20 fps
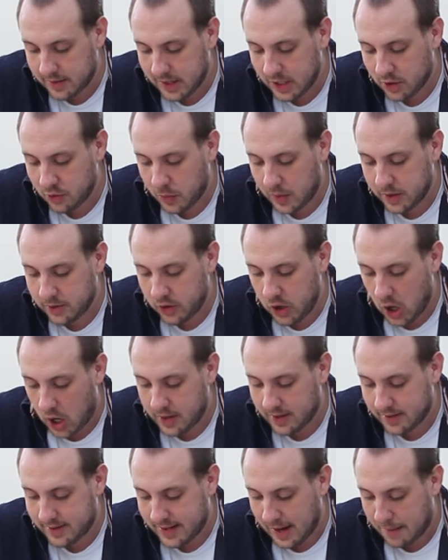this was
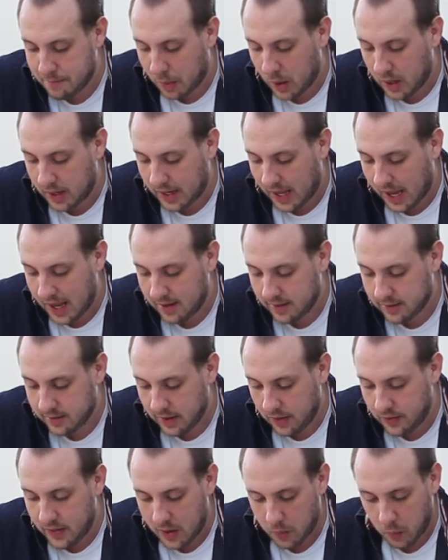not a separate case
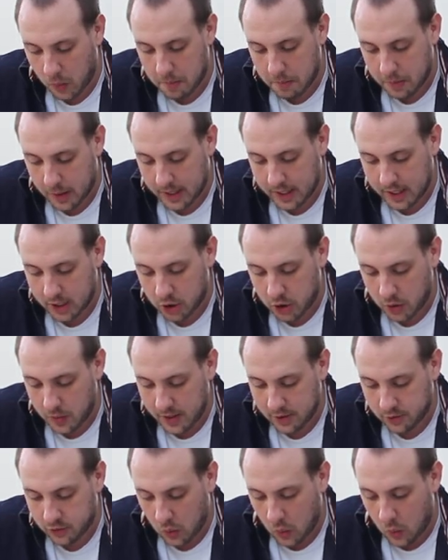that they were bringing to
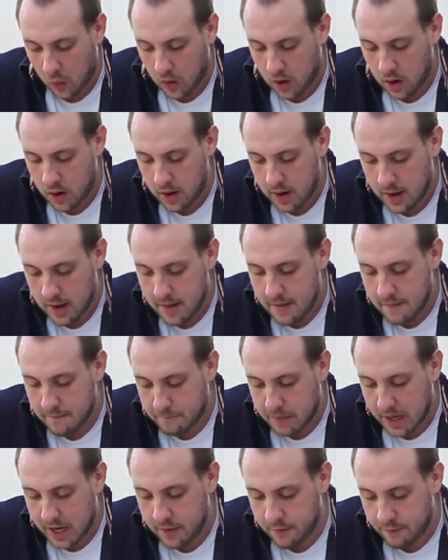his court,
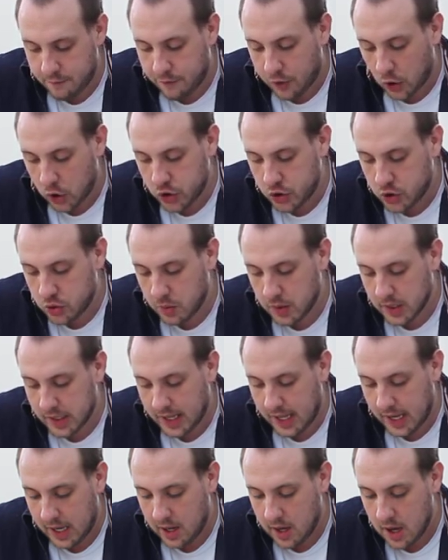but
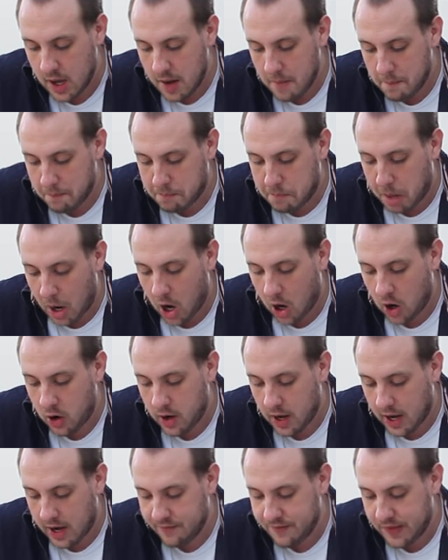virtually
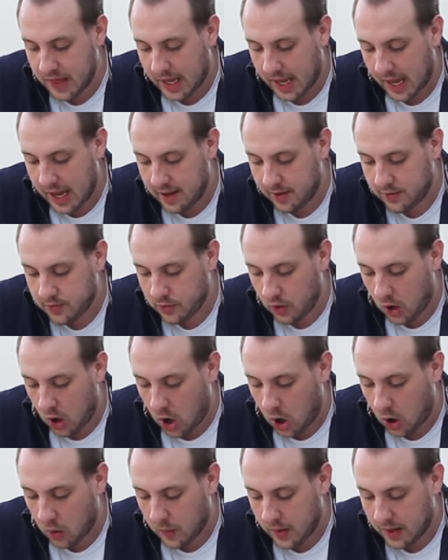part of the case
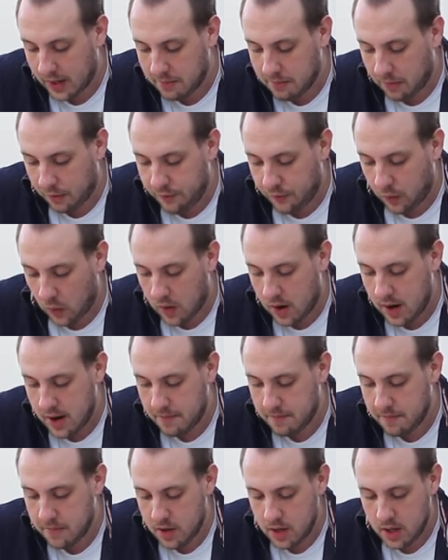already before
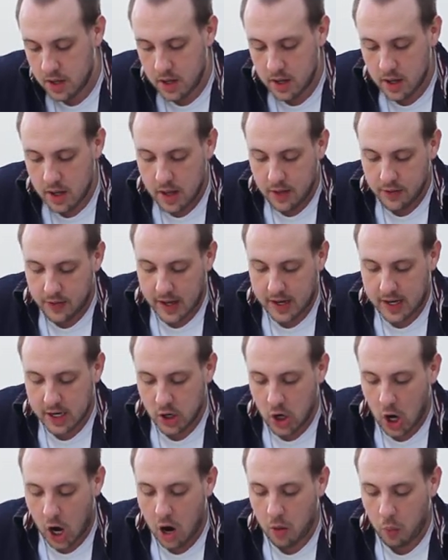him. They
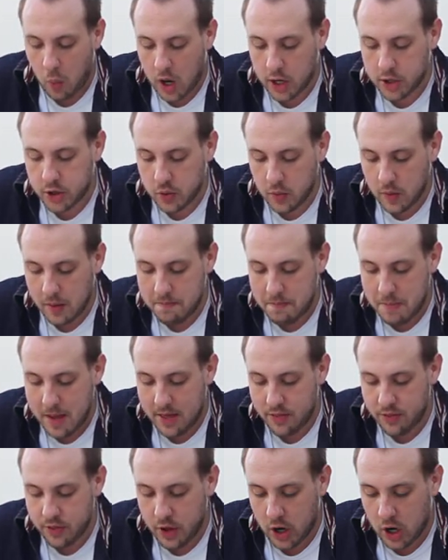did not want to
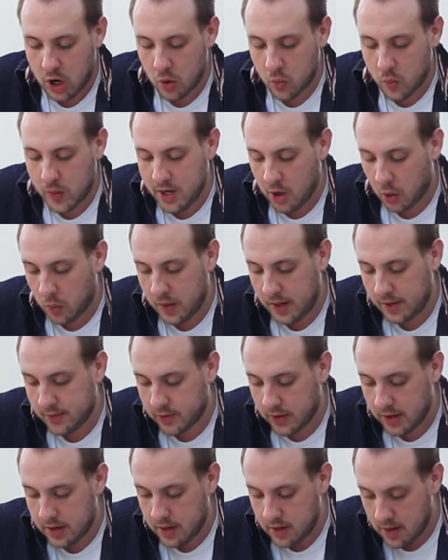admit the real
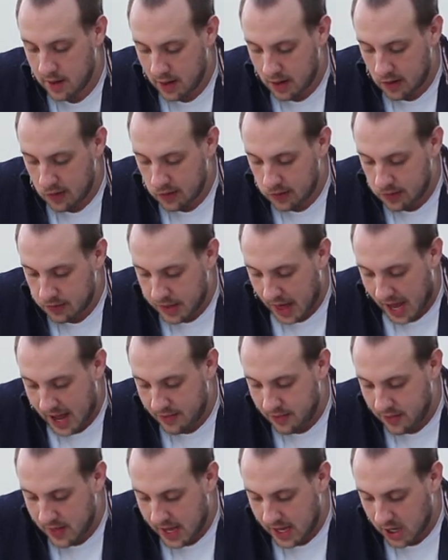reason,
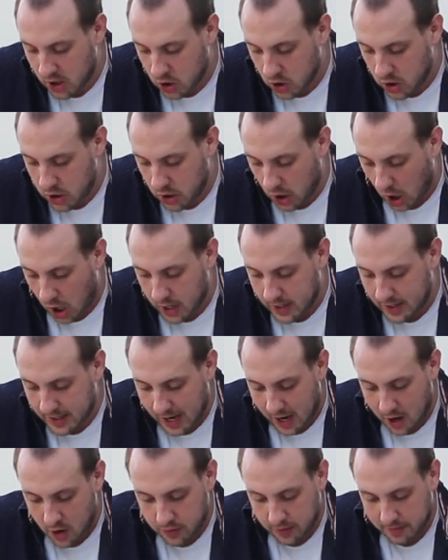that they could not
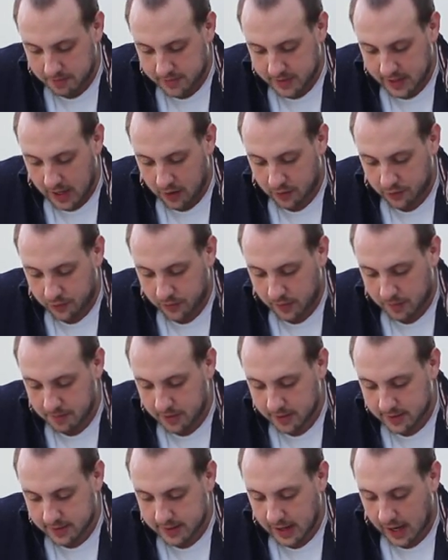tear themselves from
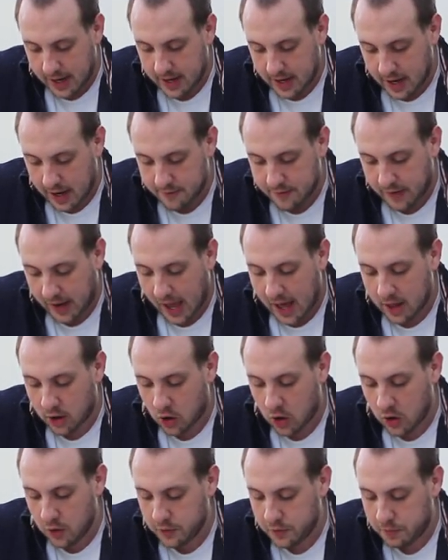the sight of
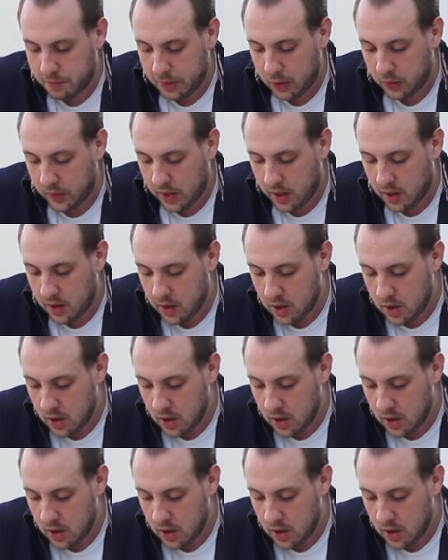Callirhoe's beauty,